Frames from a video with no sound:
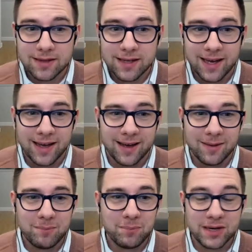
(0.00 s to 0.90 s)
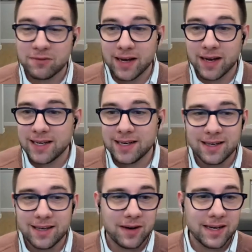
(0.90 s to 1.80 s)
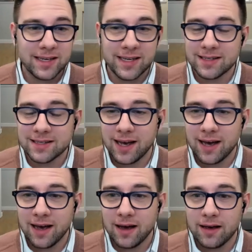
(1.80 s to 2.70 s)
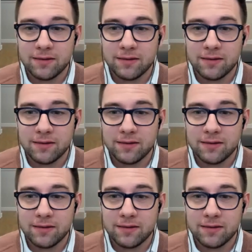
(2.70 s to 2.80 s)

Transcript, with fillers: Uh, but if I need, if I need, uh,